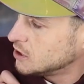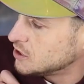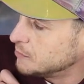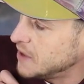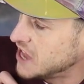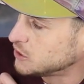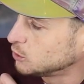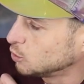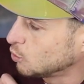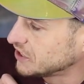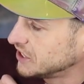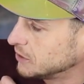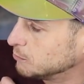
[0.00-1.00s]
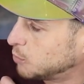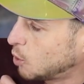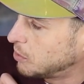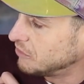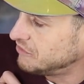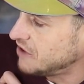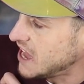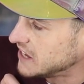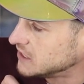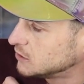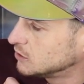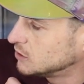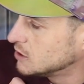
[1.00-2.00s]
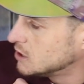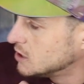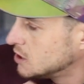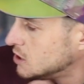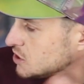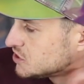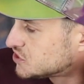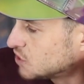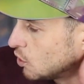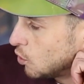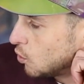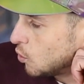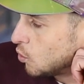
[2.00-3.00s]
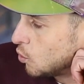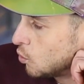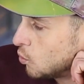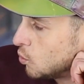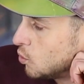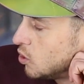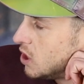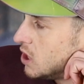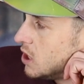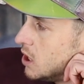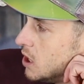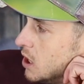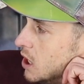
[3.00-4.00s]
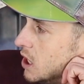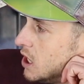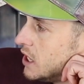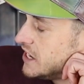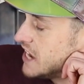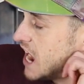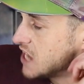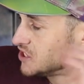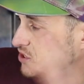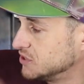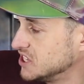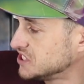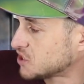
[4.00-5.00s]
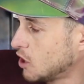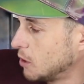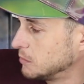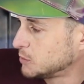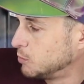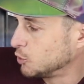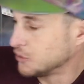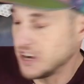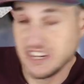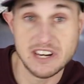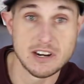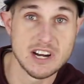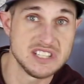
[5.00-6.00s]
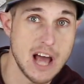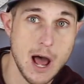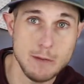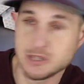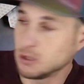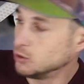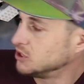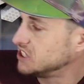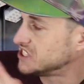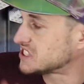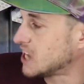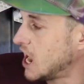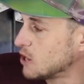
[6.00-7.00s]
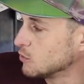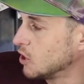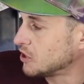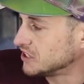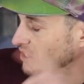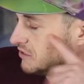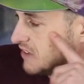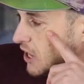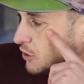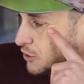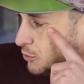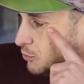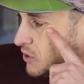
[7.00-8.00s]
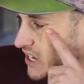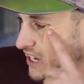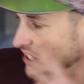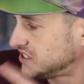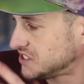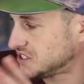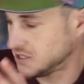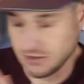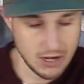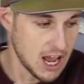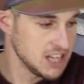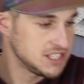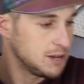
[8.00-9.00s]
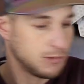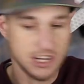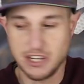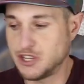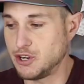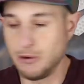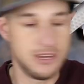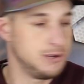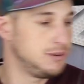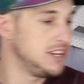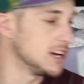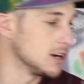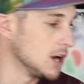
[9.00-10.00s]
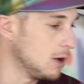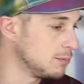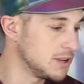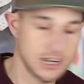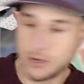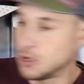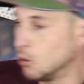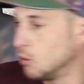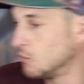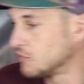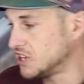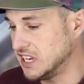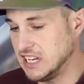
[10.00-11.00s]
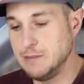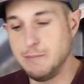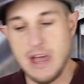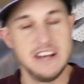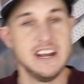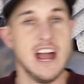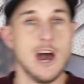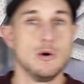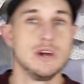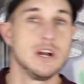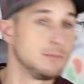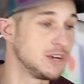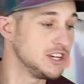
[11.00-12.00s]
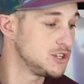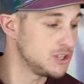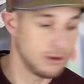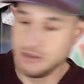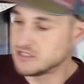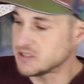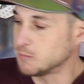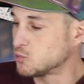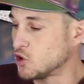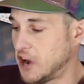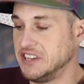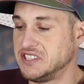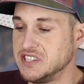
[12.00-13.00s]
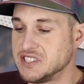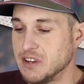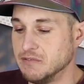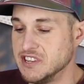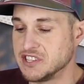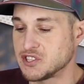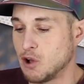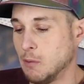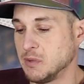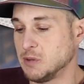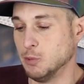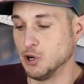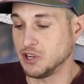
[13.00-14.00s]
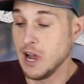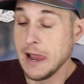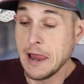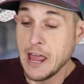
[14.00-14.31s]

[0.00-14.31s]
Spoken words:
The Mandalorian, Boba Fett. So, yeah, so this comic book right here has absolutely skyrocketed in value. It's, as I'm going to show you here, I'm going to go over to eBay now and I'm going to show you some prices of this comic book.